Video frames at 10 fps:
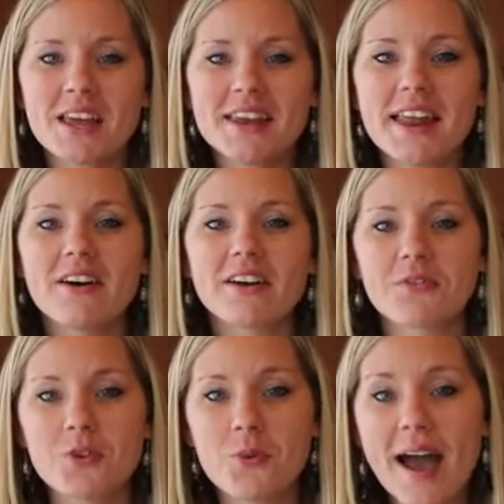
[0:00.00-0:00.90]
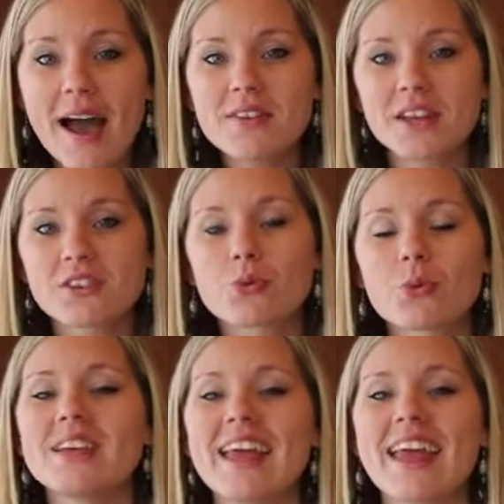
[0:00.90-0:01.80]
Now, if you have a
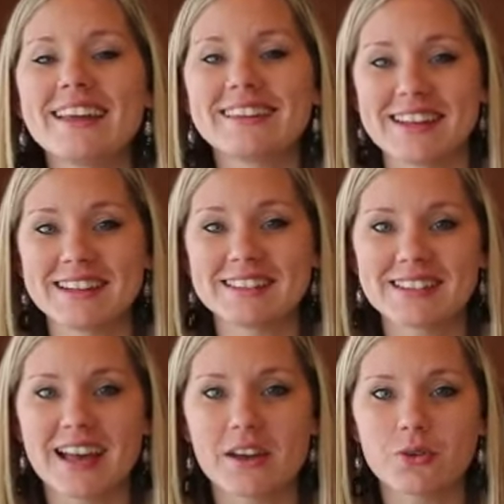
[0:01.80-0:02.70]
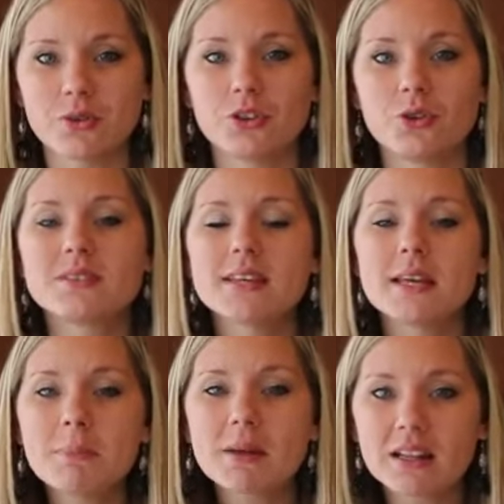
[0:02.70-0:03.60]
28-day cycle, you
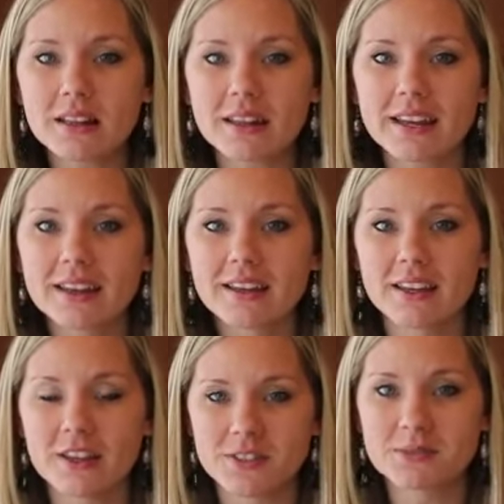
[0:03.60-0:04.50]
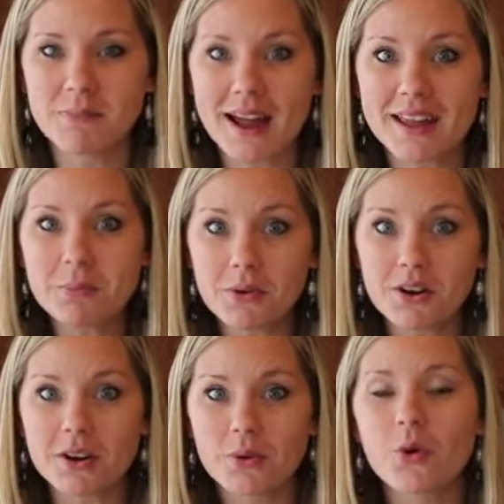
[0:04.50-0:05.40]
typically, if it's by the
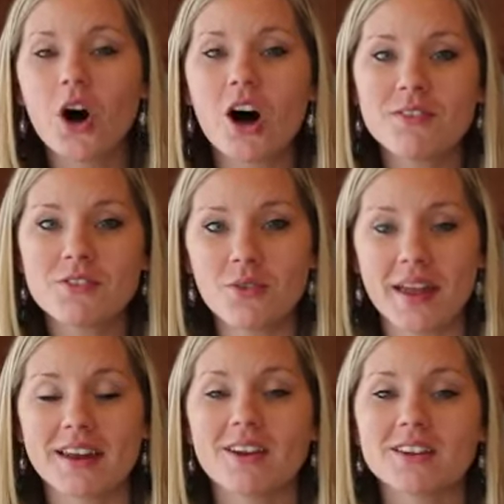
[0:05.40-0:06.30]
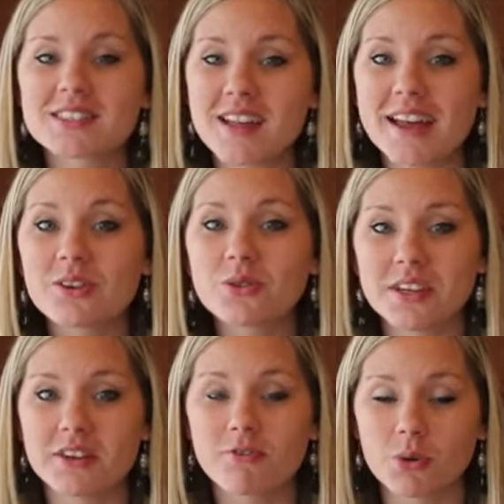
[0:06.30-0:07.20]
book, will ovulate on cycle
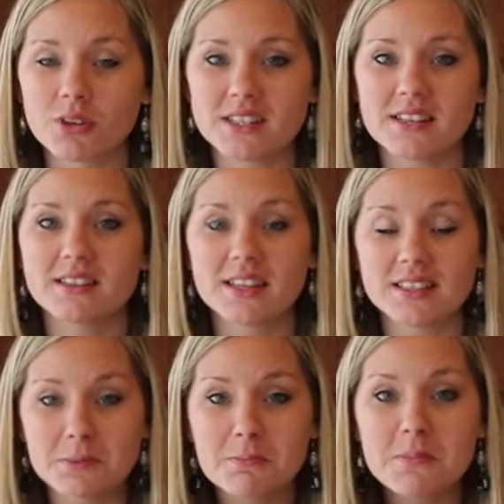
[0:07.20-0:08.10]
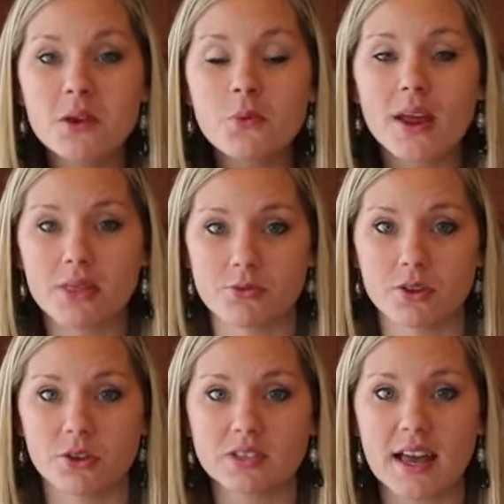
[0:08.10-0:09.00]
day 14. That's midway
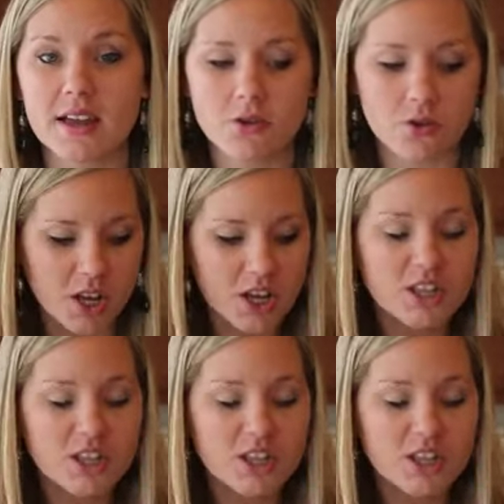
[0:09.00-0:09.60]
through your cycle.